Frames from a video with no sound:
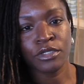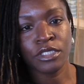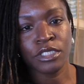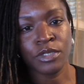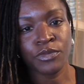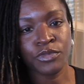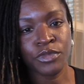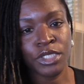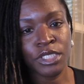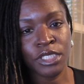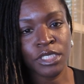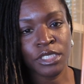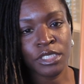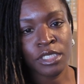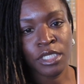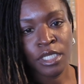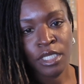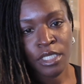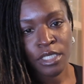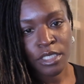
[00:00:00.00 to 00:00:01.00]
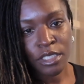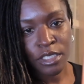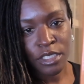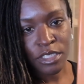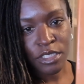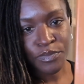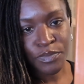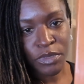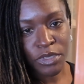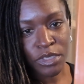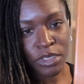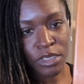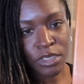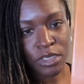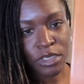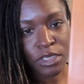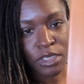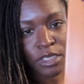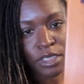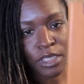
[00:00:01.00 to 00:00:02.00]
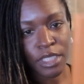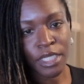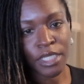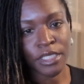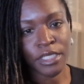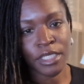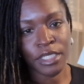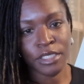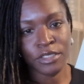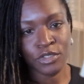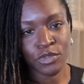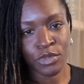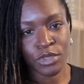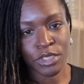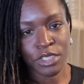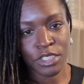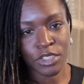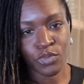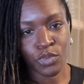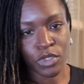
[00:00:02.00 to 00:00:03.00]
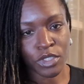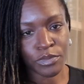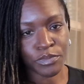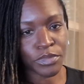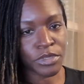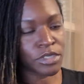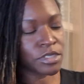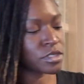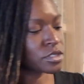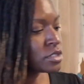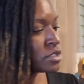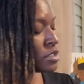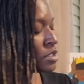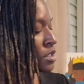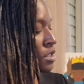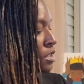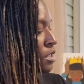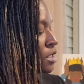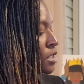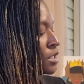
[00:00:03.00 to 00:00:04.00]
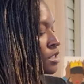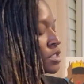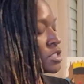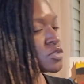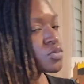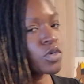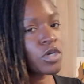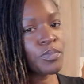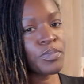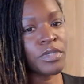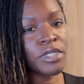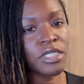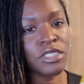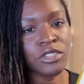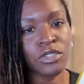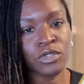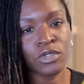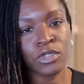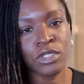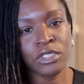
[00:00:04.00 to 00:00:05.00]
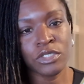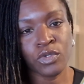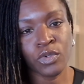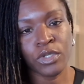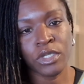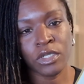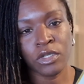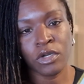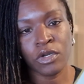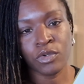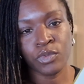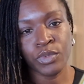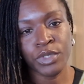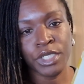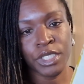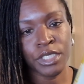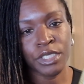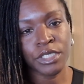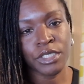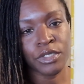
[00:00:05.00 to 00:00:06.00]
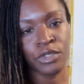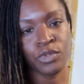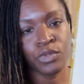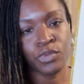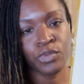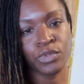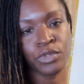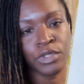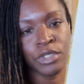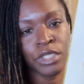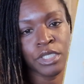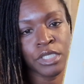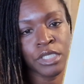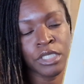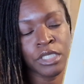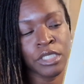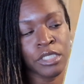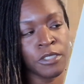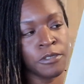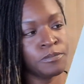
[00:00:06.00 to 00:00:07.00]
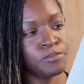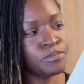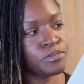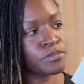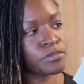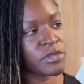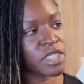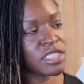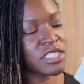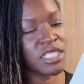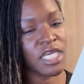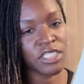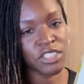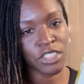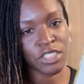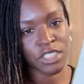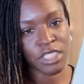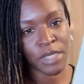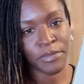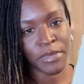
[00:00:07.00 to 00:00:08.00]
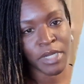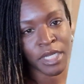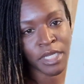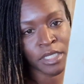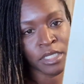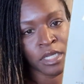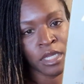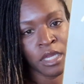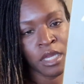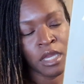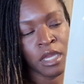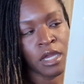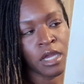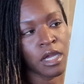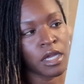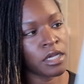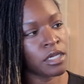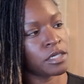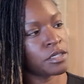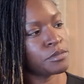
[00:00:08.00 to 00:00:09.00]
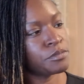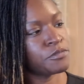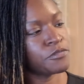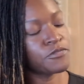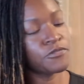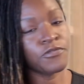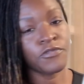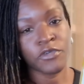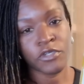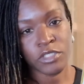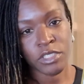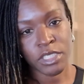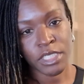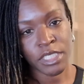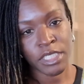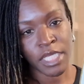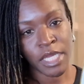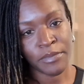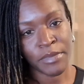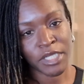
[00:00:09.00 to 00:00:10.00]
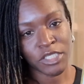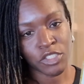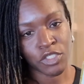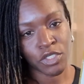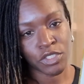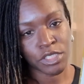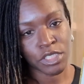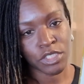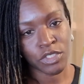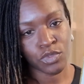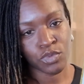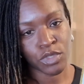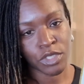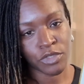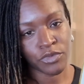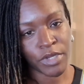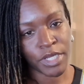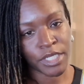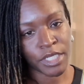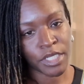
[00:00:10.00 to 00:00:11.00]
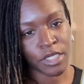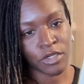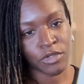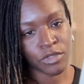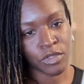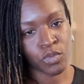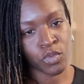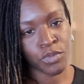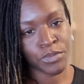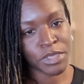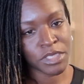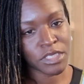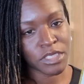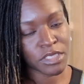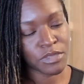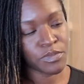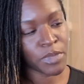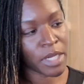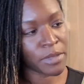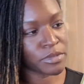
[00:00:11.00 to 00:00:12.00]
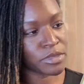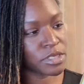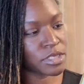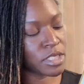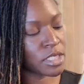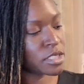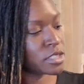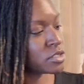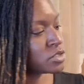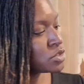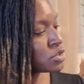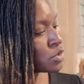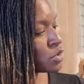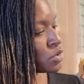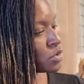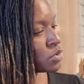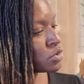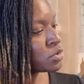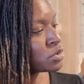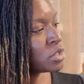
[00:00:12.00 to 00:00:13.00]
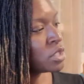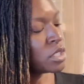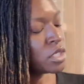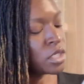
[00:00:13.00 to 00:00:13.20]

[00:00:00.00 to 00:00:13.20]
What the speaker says: because I'm reading this book and then doing this workbook. This workbook is going along with the sessions that my first lady at my church is doing right now in the women's Bible study. So